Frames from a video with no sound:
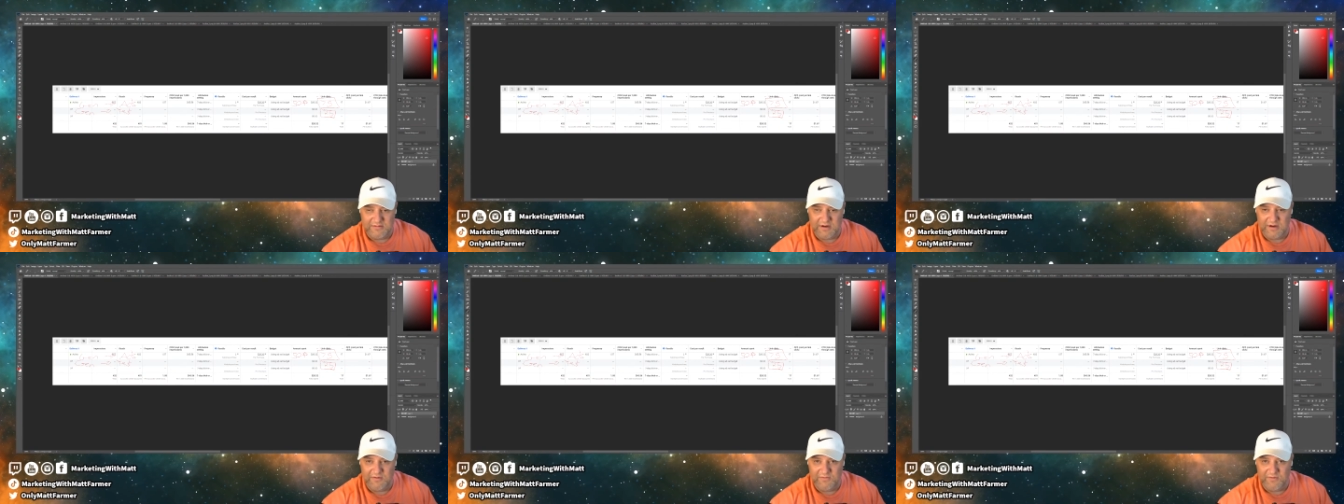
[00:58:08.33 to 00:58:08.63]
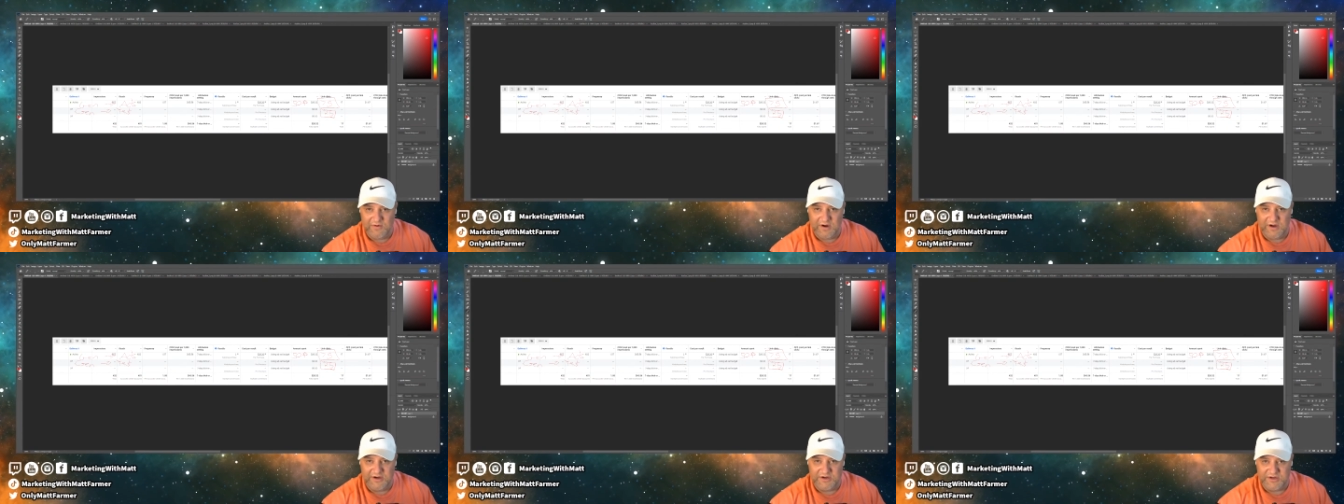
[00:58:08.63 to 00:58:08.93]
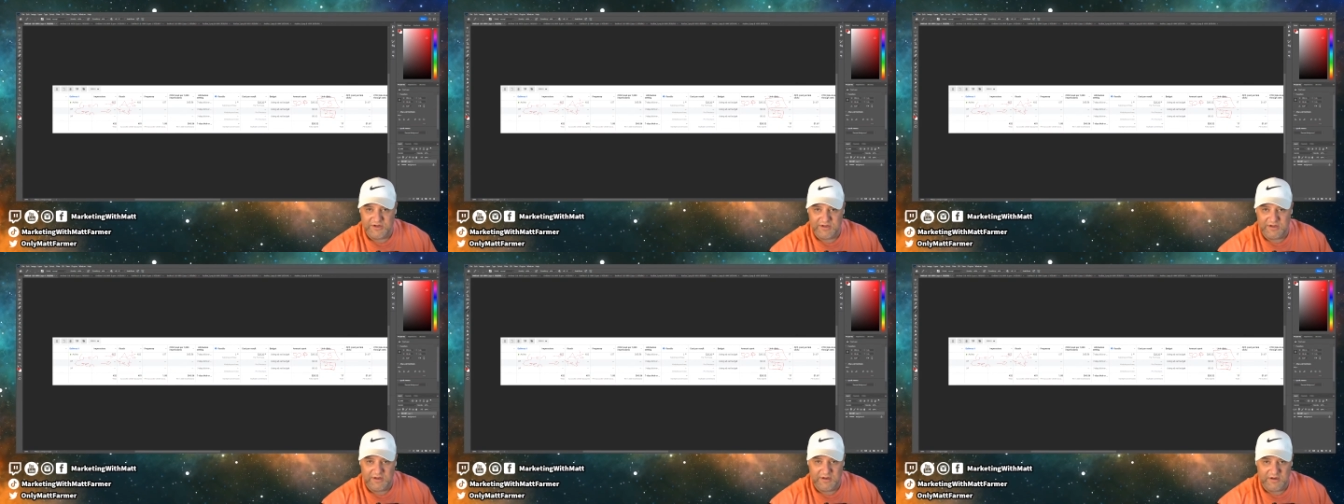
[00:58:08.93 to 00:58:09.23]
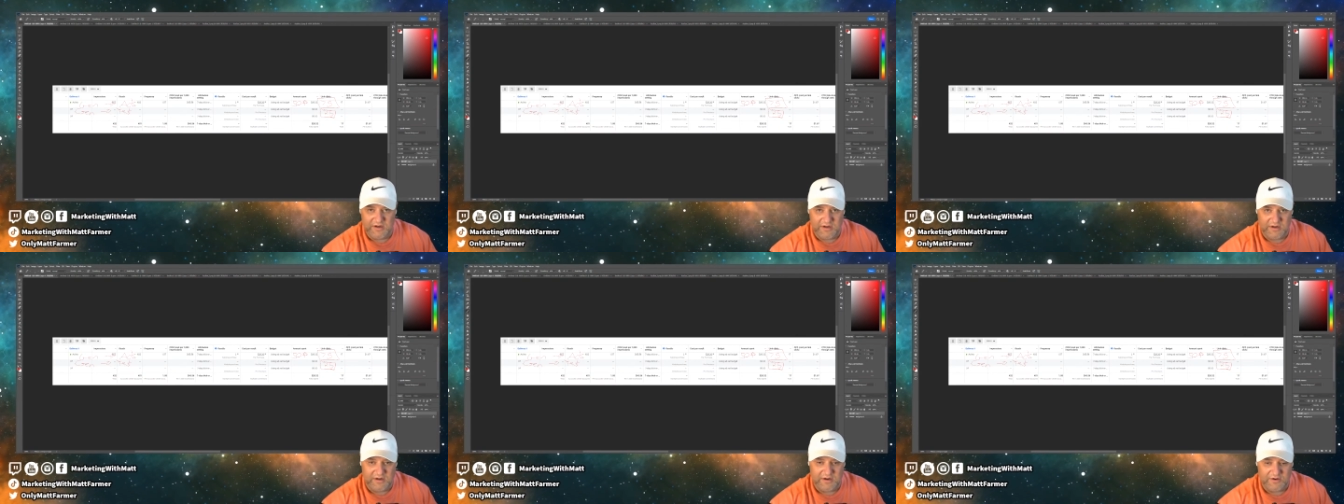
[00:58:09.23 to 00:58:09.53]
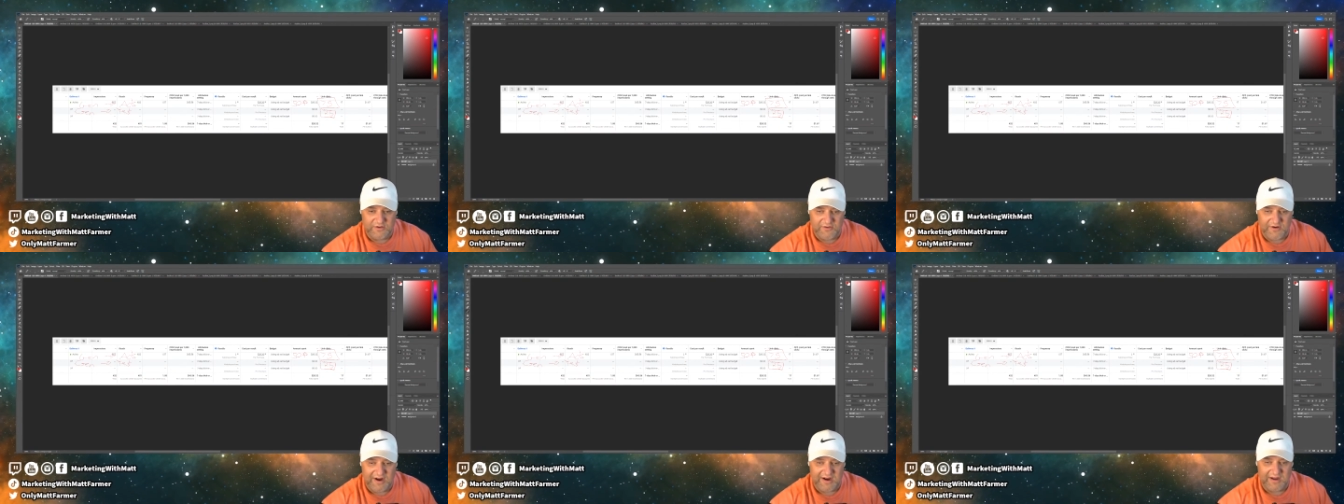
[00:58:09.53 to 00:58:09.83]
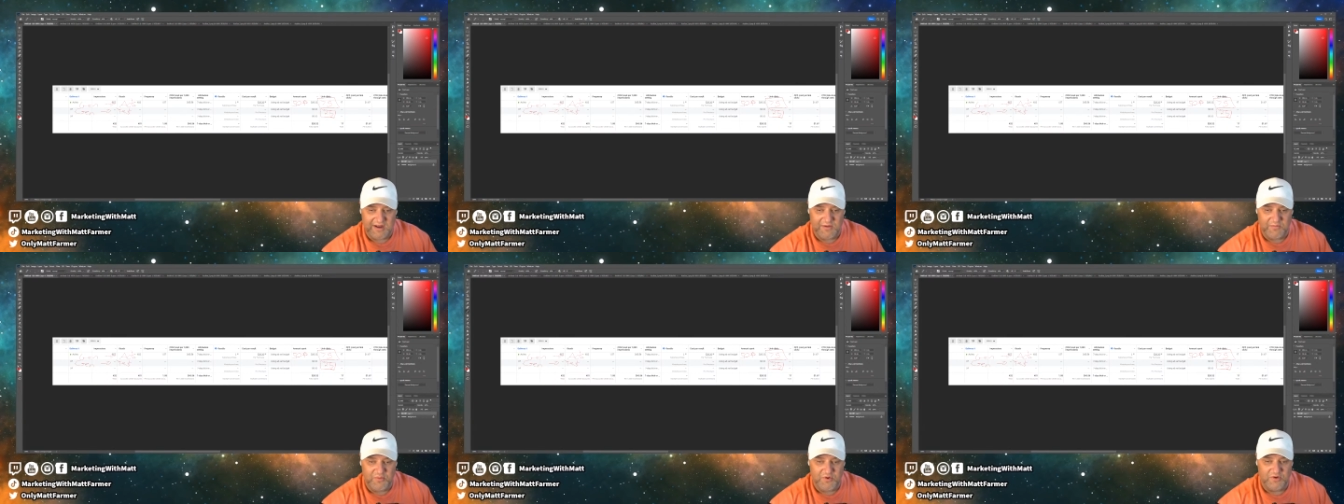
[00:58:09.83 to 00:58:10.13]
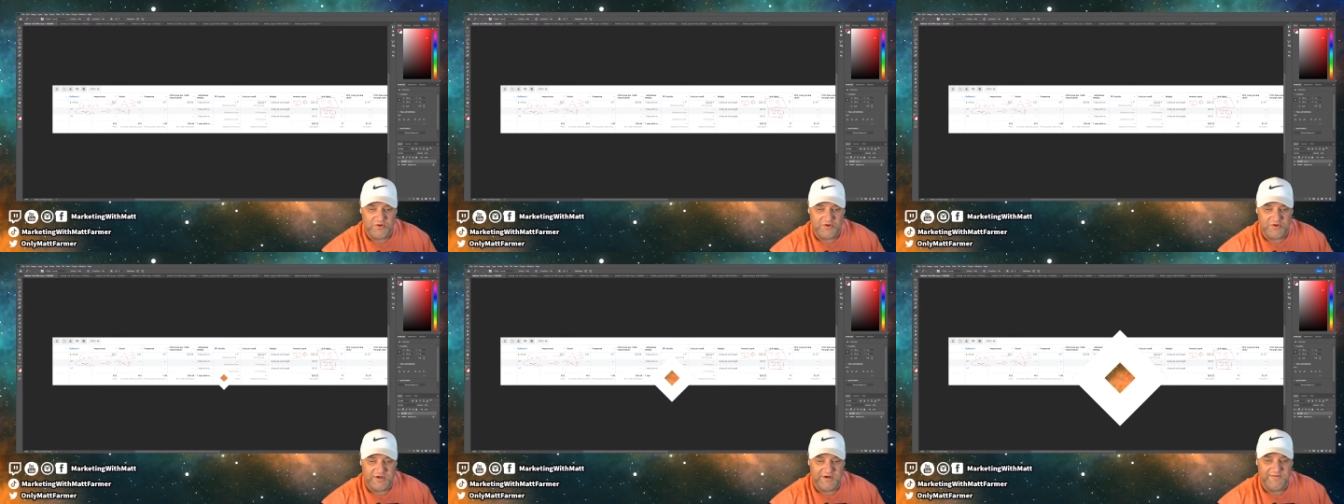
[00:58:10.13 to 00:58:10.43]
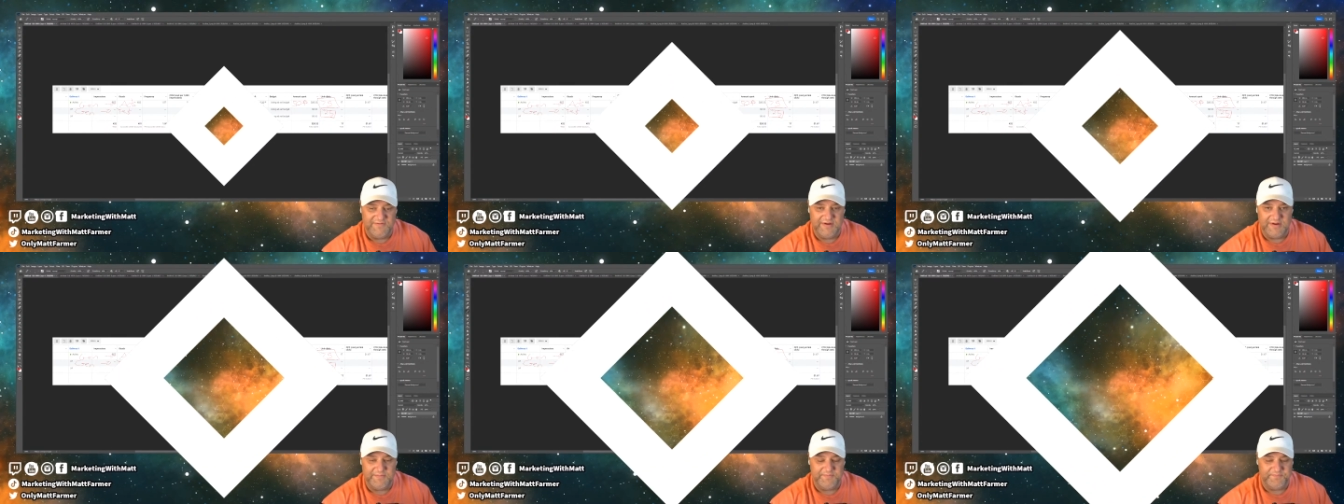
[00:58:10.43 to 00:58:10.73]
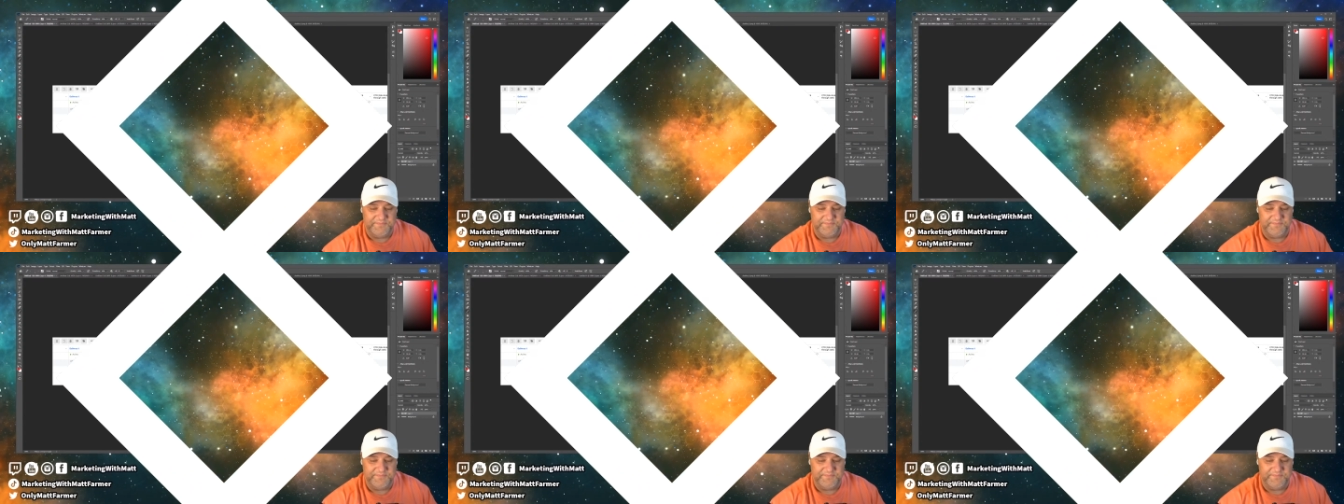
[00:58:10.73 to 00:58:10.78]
watch the tracking portion of it.